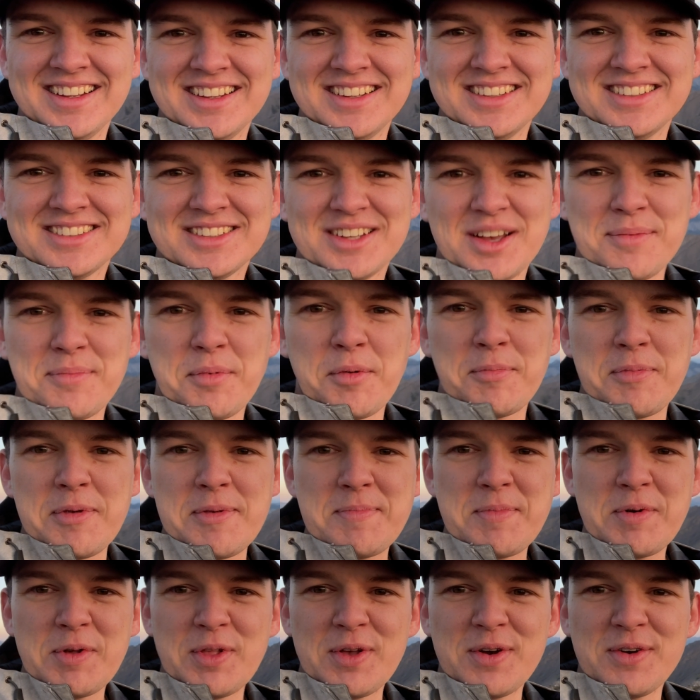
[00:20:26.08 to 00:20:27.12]
A couple
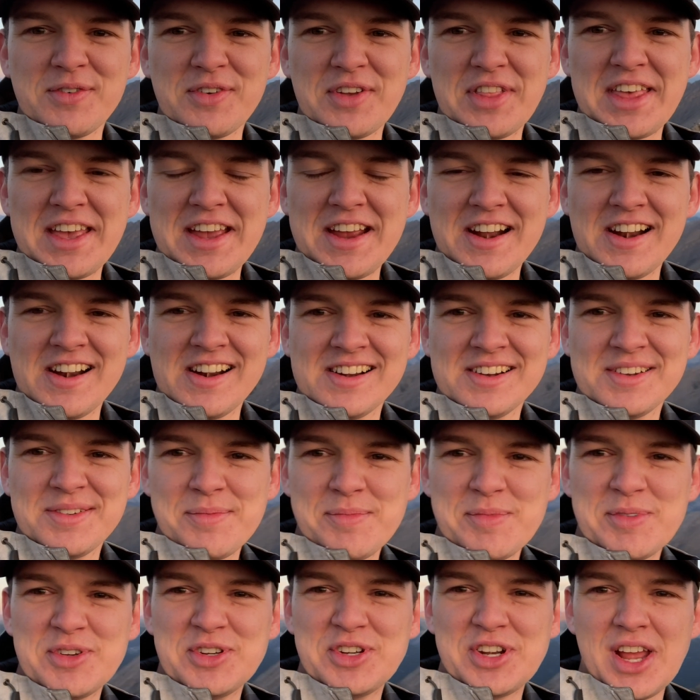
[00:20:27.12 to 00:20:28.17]
people over there,
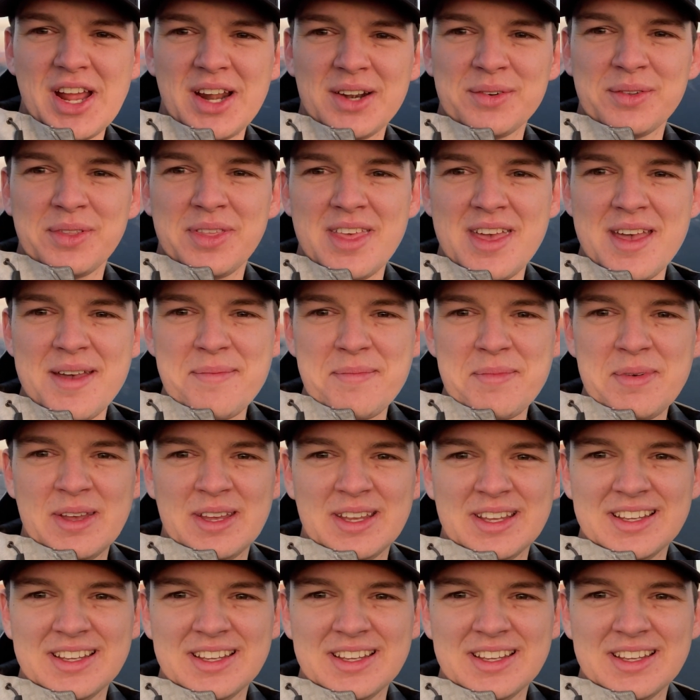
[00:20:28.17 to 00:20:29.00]
chatting with them.